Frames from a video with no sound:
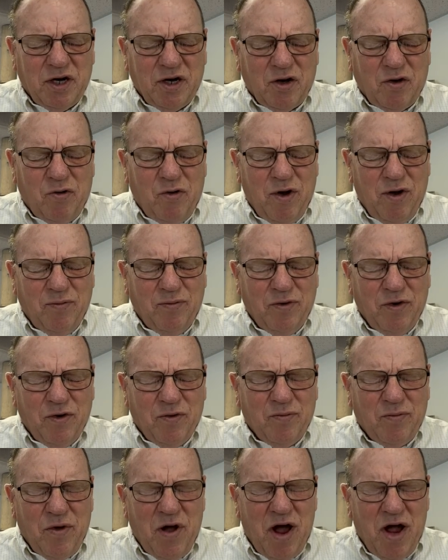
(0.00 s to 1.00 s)
equip
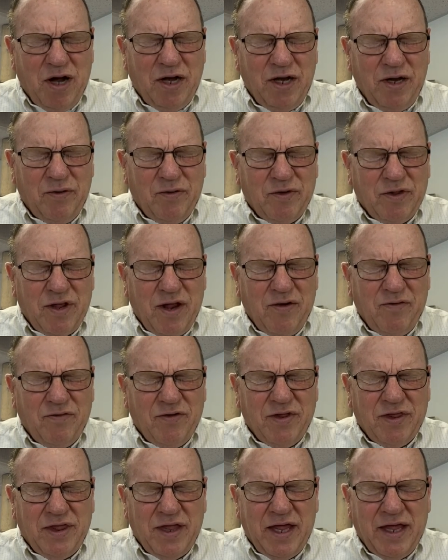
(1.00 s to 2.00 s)
your body with
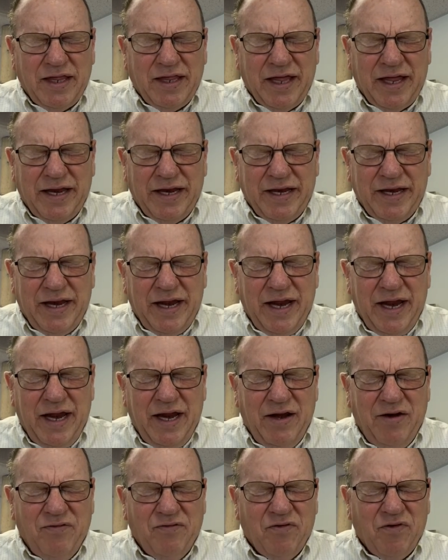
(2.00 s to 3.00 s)
everything they
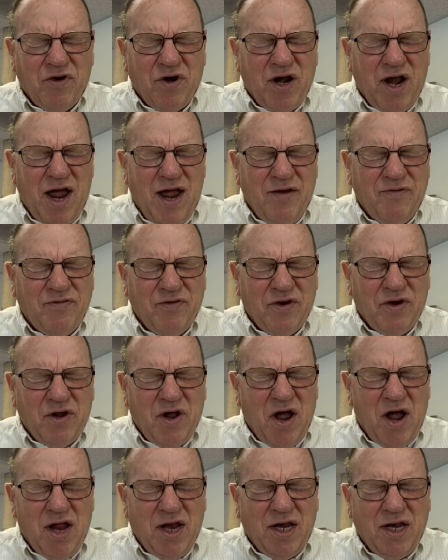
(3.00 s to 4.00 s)
need for life
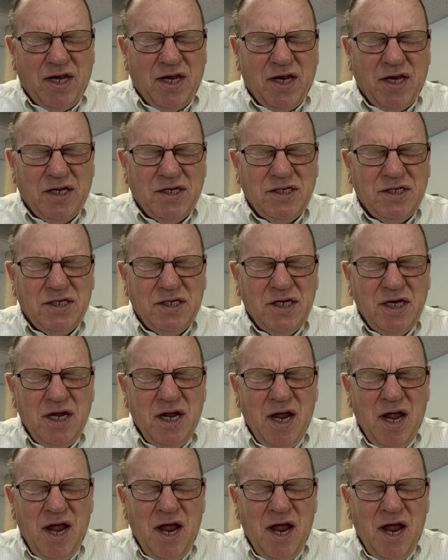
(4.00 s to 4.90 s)
and godliness.